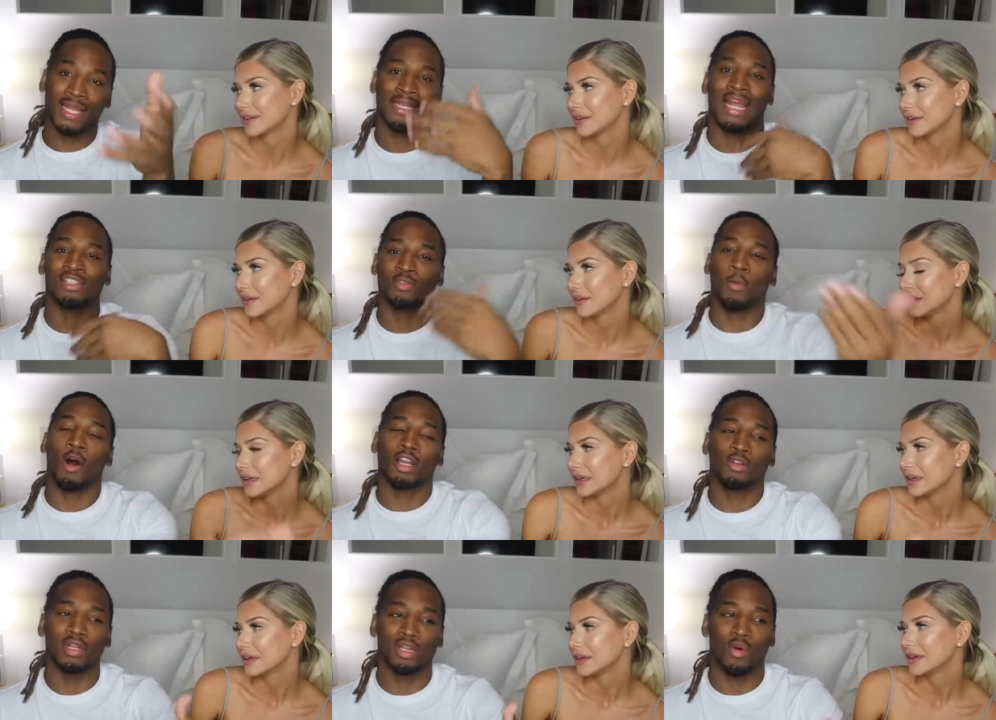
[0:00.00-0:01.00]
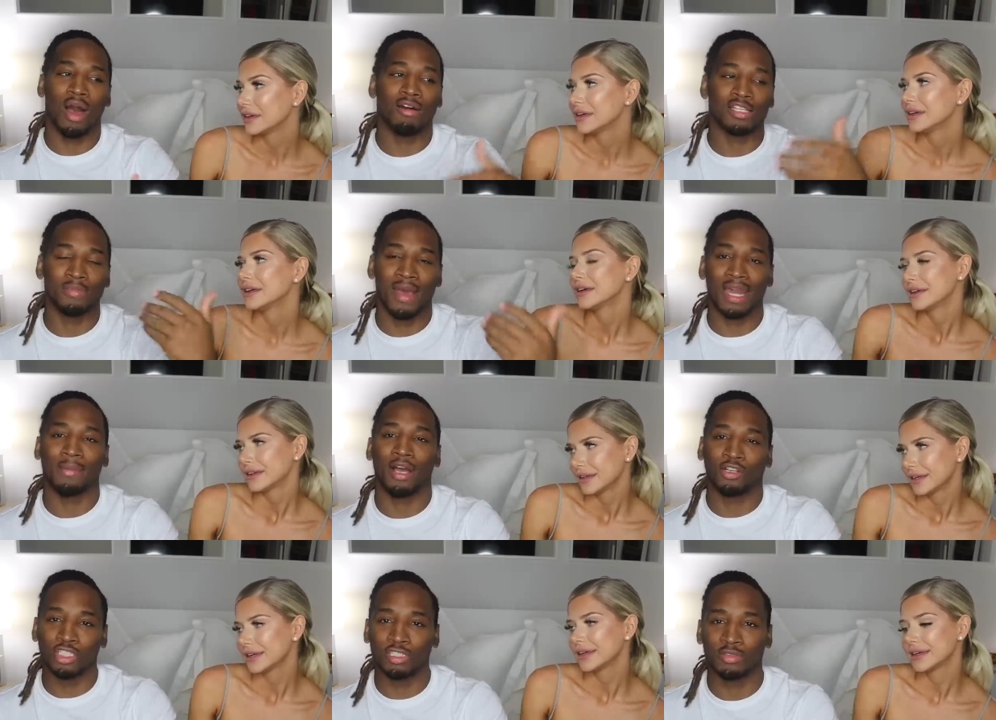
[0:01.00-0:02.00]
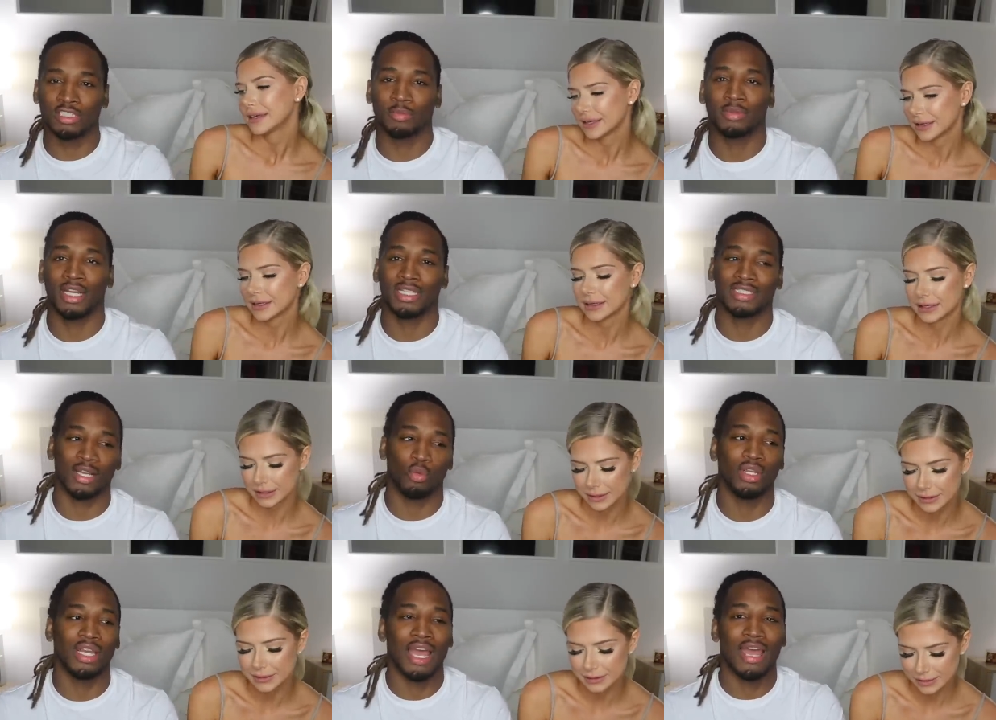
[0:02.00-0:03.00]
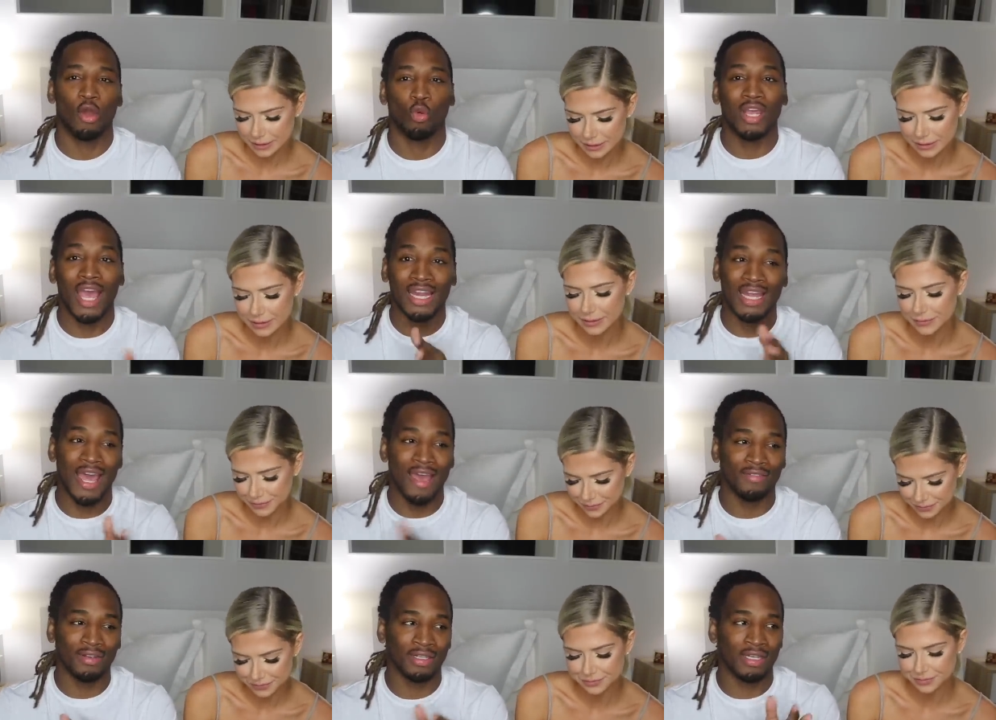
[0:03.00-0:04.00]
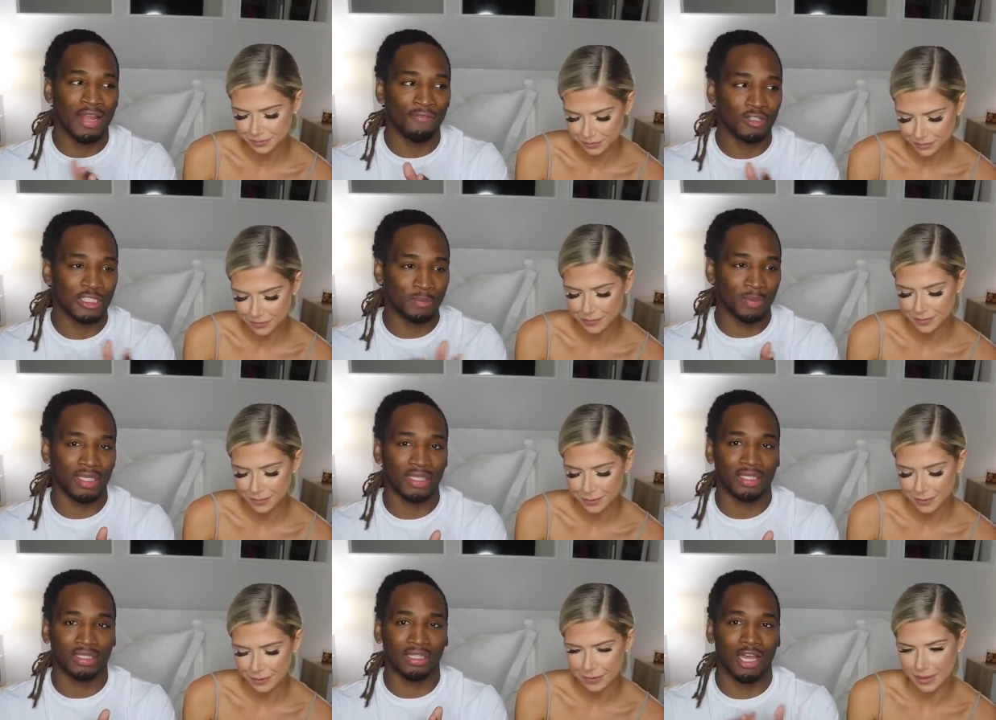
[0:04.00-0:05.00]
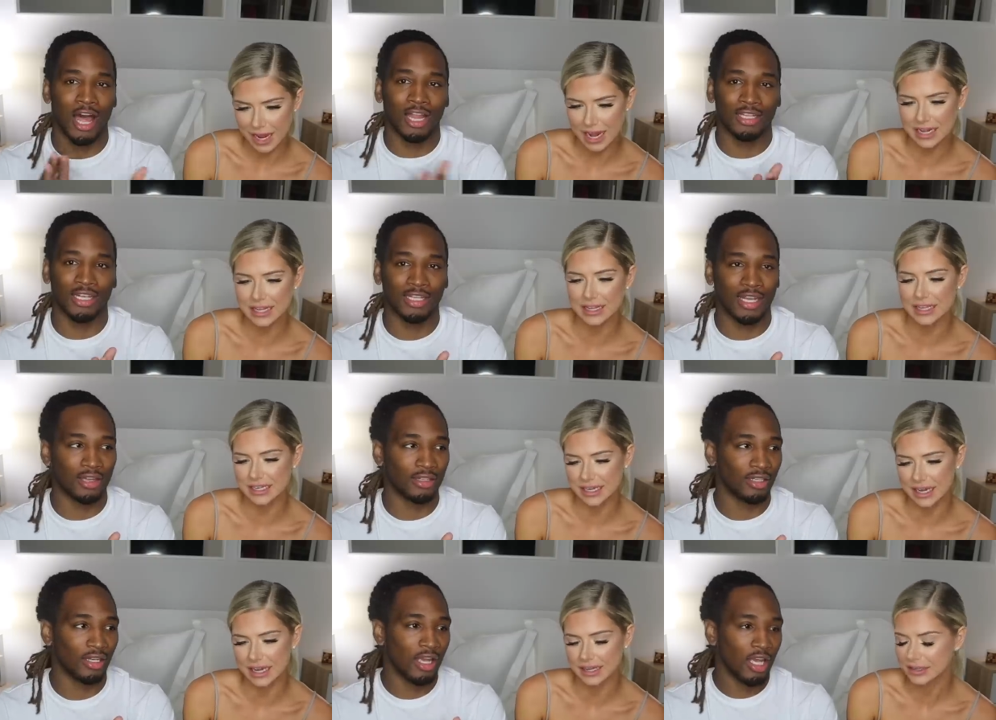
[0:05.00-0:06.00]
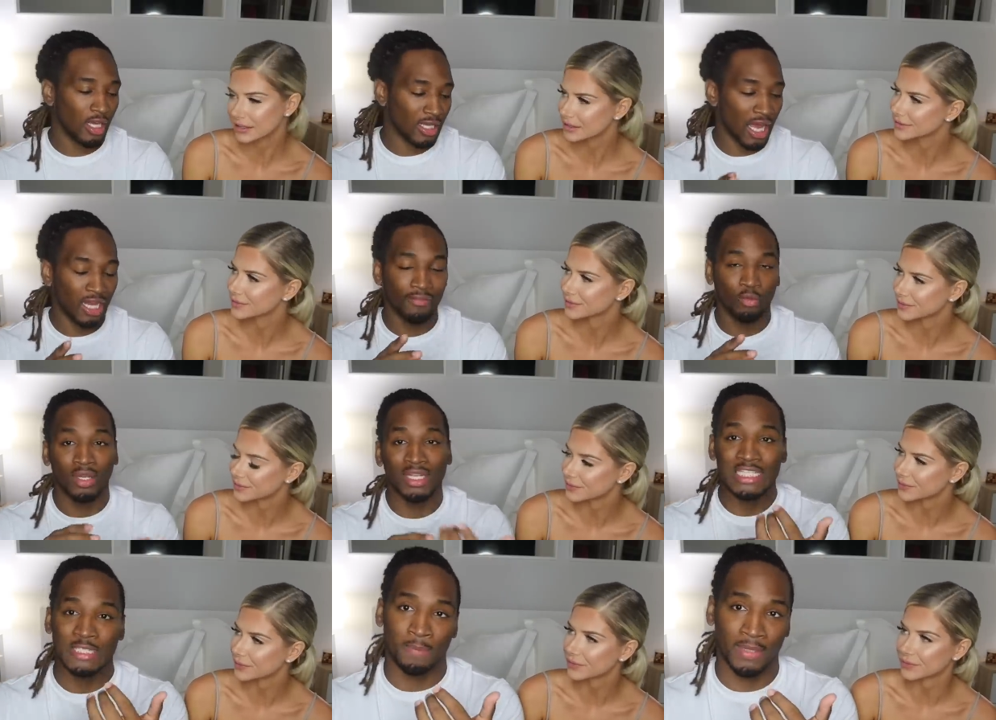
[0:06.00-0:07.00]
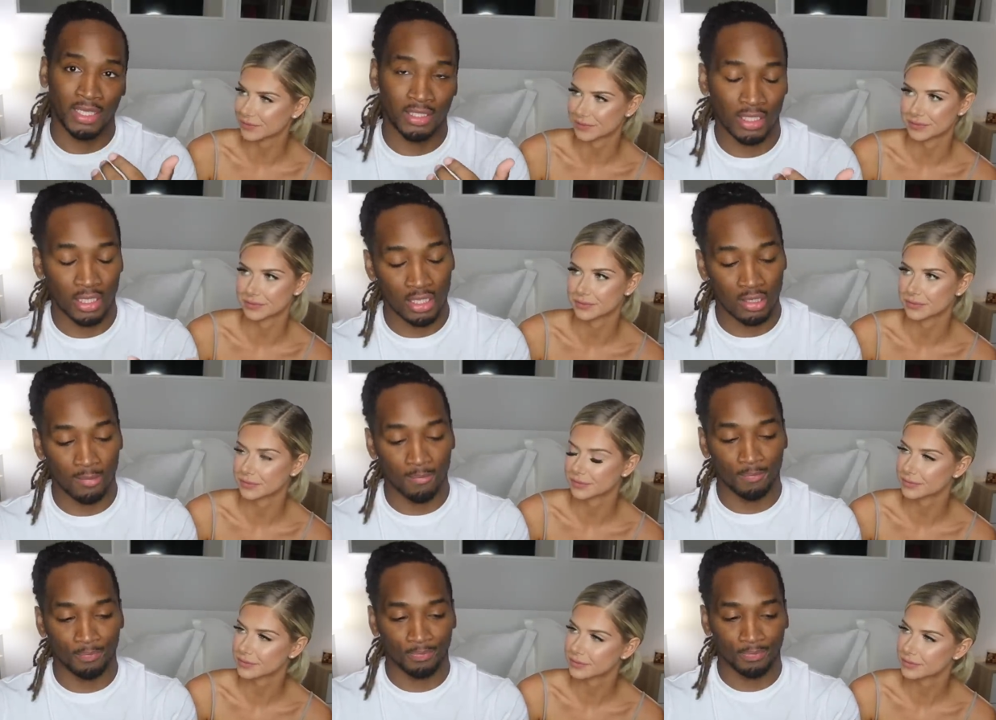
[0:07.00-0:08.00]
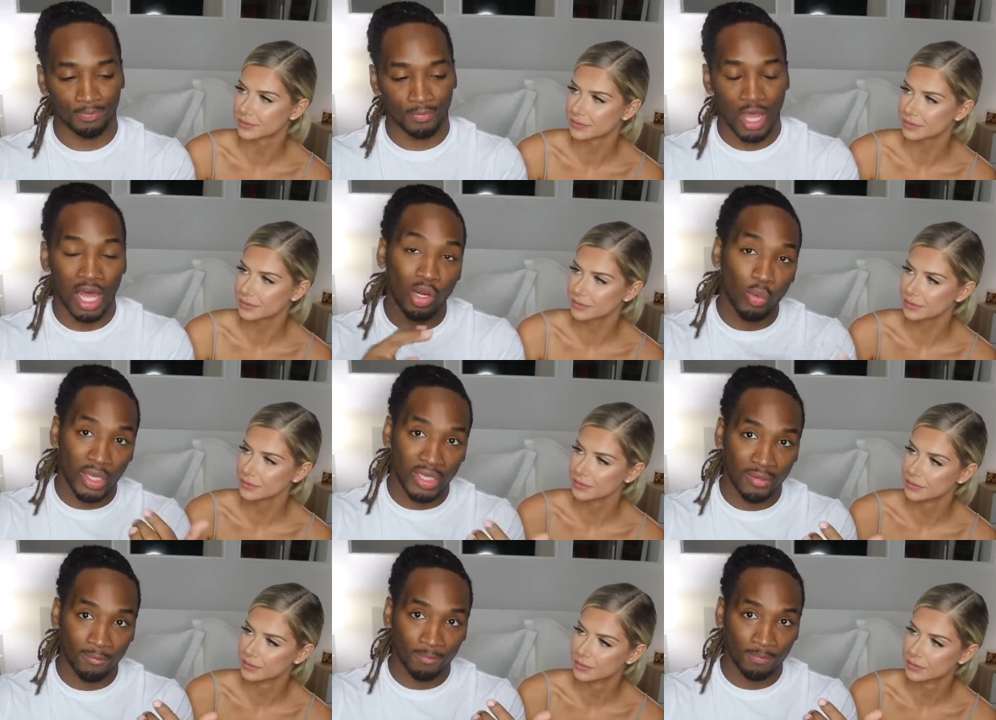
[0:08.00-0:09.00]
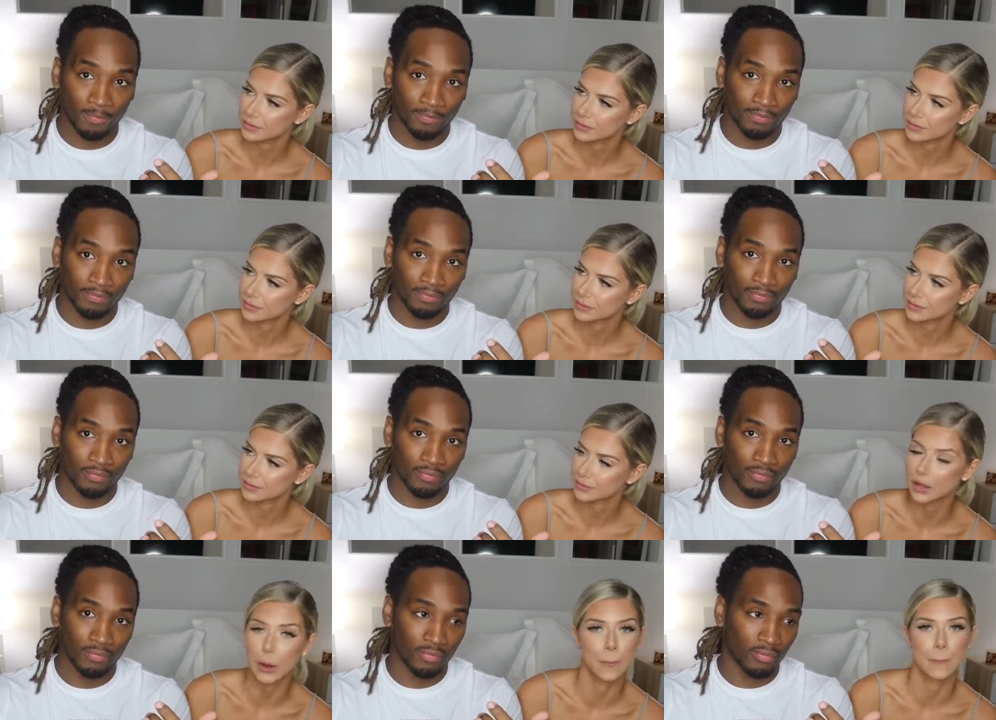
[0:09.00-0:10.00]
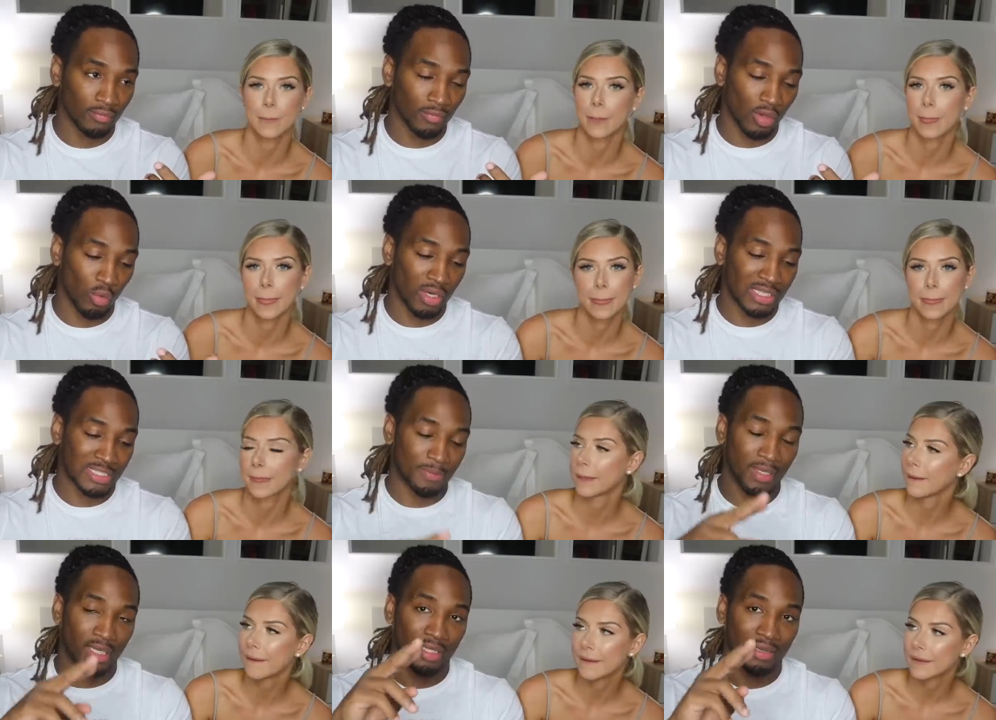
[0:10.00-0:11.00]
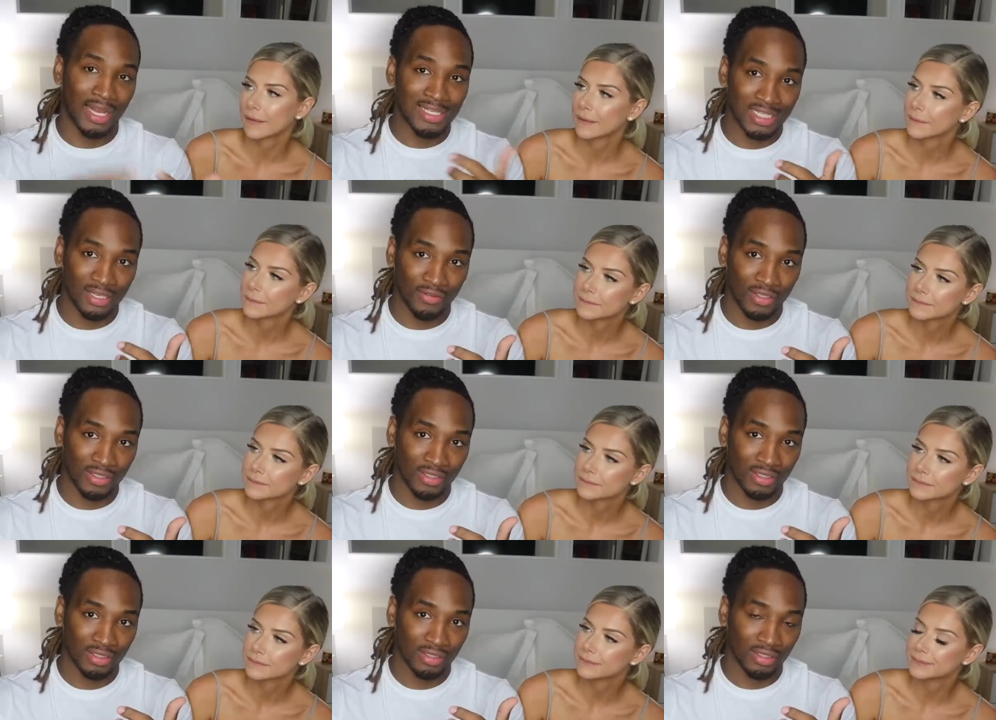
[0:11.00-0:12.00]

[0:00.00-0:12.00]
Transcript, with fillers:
Speaker 1: like that's part of the reason why I was mad about Christmas is because like we we had have never spent a holiday Any, together. Yeah. Not even we didn't spend um Halloween. No. We didn't spend Thanksgiving